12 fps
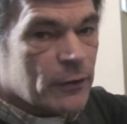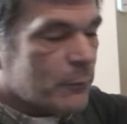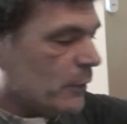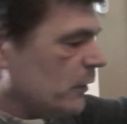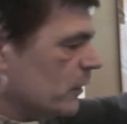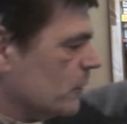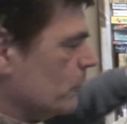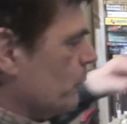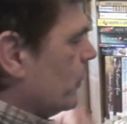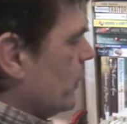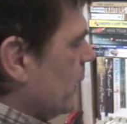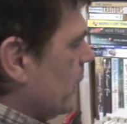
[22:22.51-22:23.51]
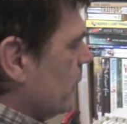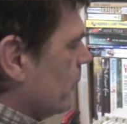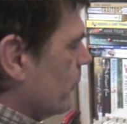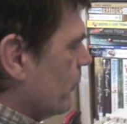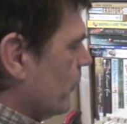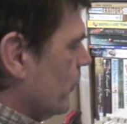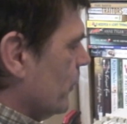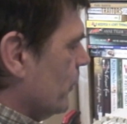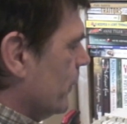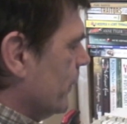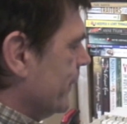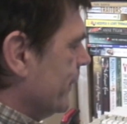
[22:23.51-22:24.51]
I mean, you can play it through,
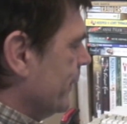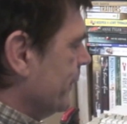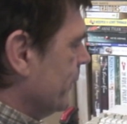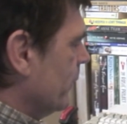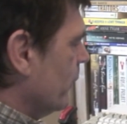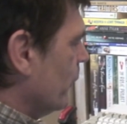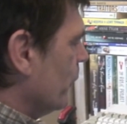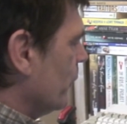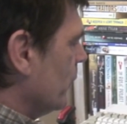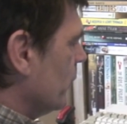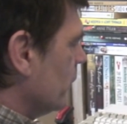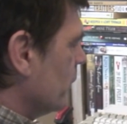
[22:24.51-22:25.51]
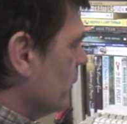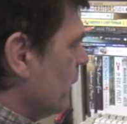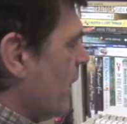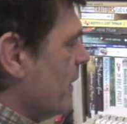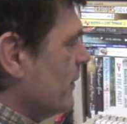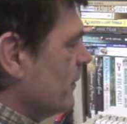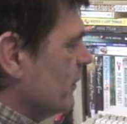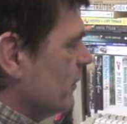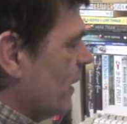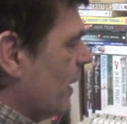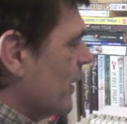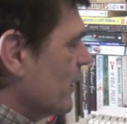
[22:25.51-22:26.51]
and you can edit it
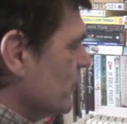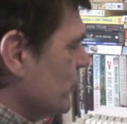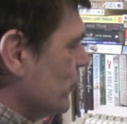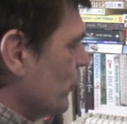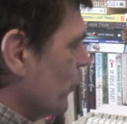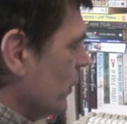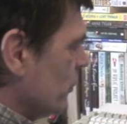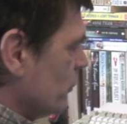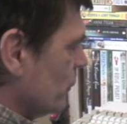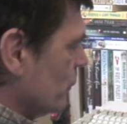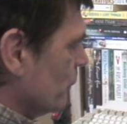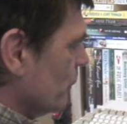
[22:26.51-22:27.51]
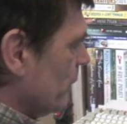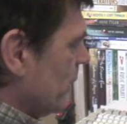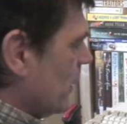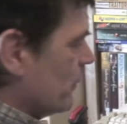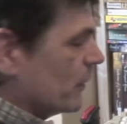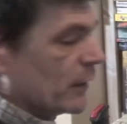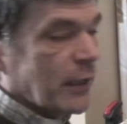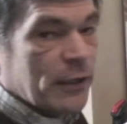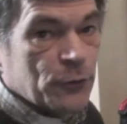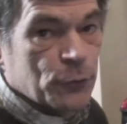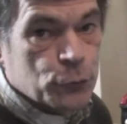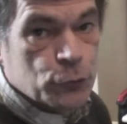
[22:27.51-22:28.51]
as you wish all the way down and get
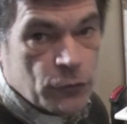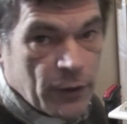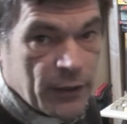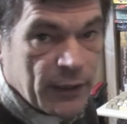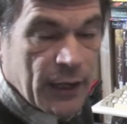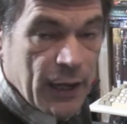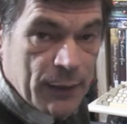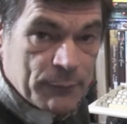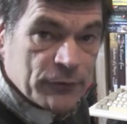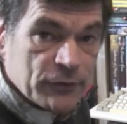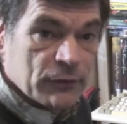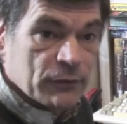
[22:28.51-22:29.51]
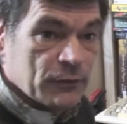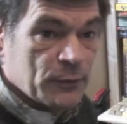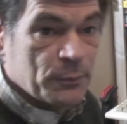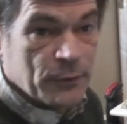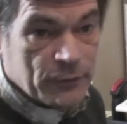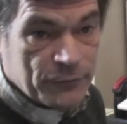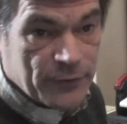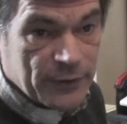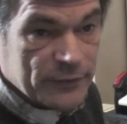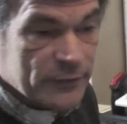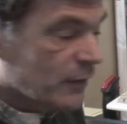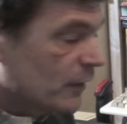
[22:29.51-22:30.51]
your track absolutely perfect.